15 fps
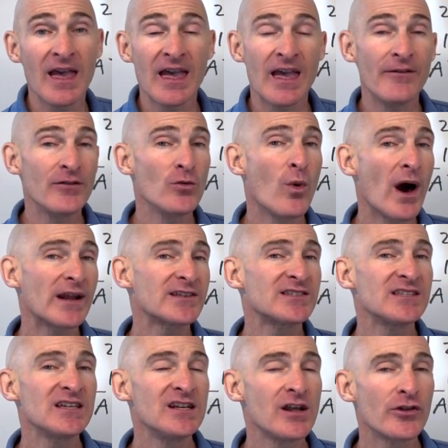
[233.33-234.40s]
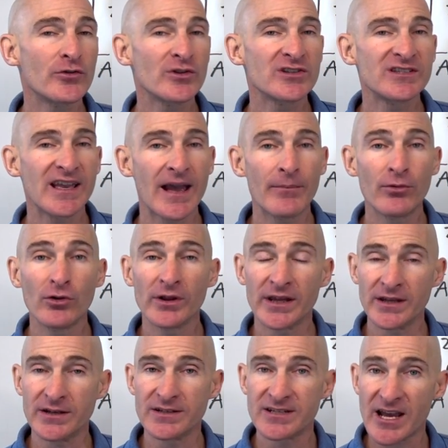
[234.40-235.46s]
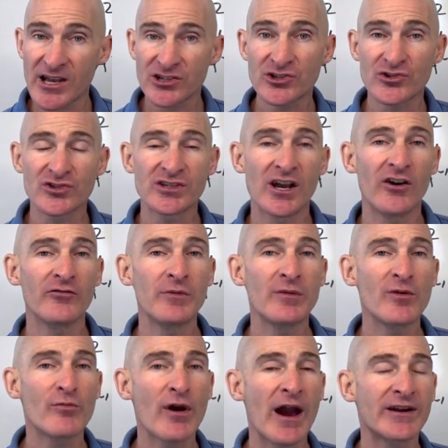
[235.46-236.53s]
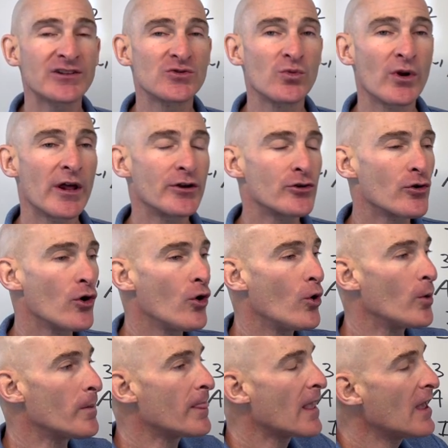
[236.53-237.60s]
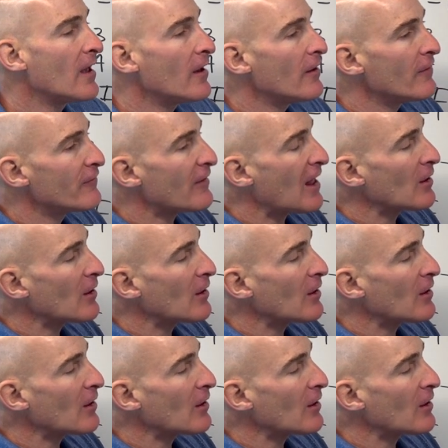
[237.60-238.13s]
If you want to see another example and test yourself, maybe practice one on your own, follow